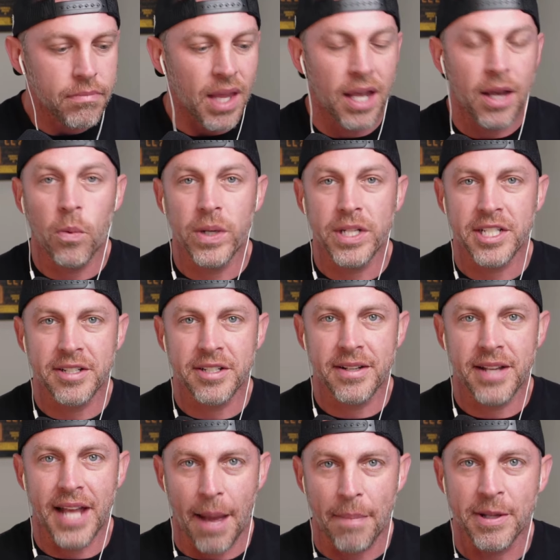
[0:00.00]
which
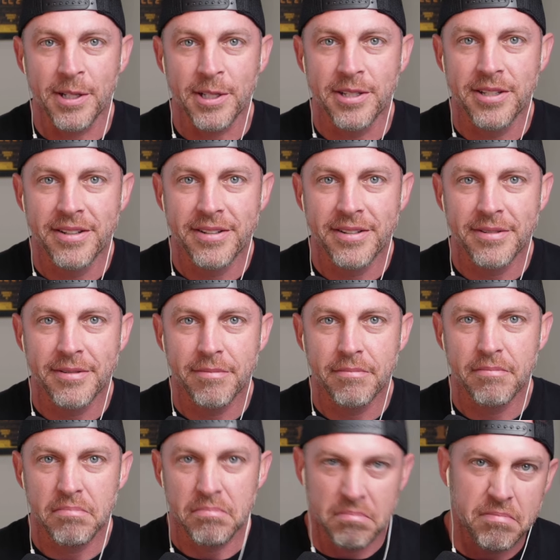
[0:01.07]
happens
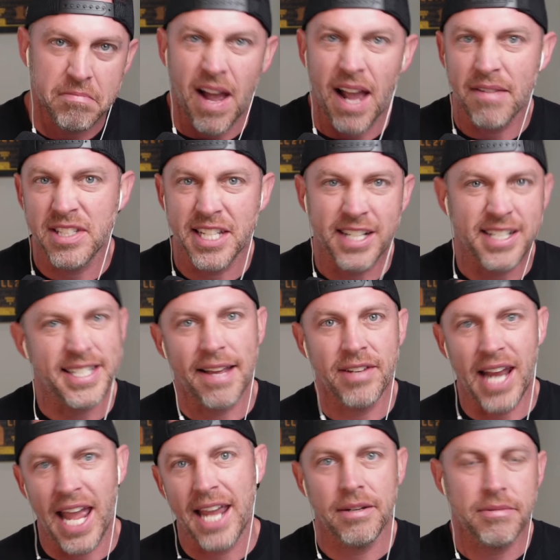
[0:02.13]
five, six, seven,
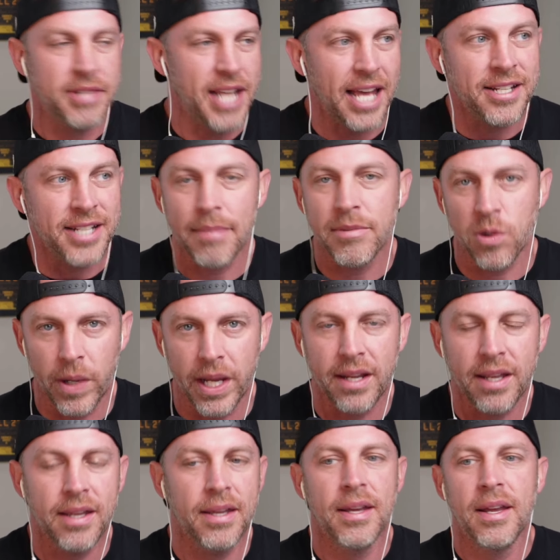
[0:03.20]
eight, ten times a week
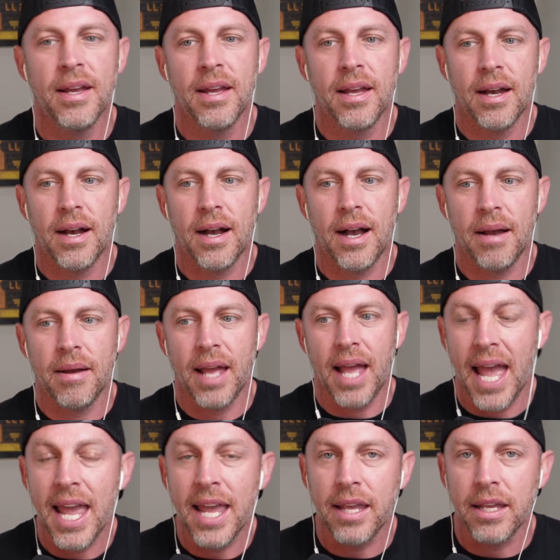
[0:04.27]
uh,
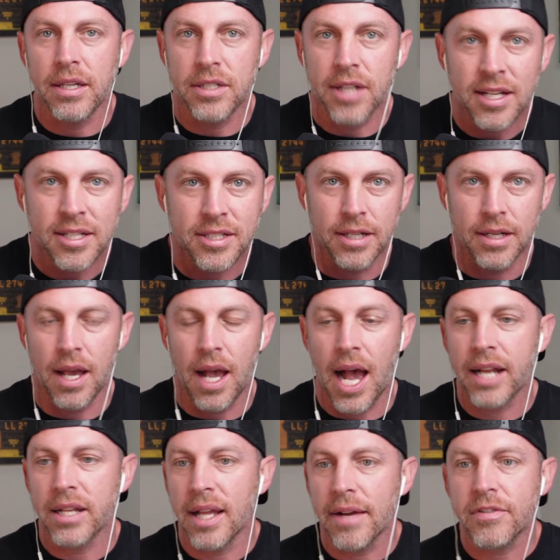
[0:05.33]
hey, Dustin,
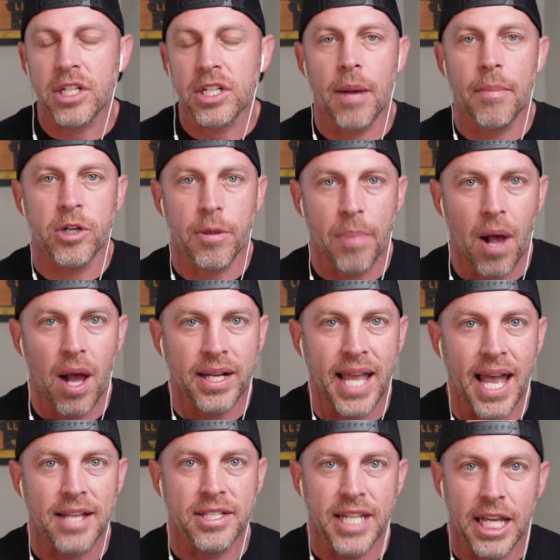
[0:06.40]
I'd love to come on your
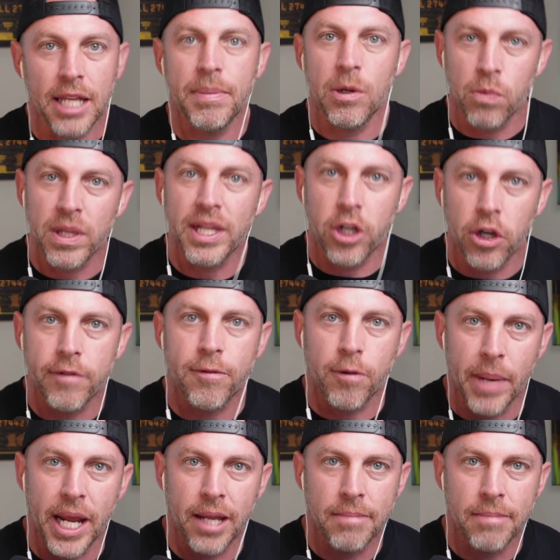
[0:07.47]
podcast. It'd be really good for me.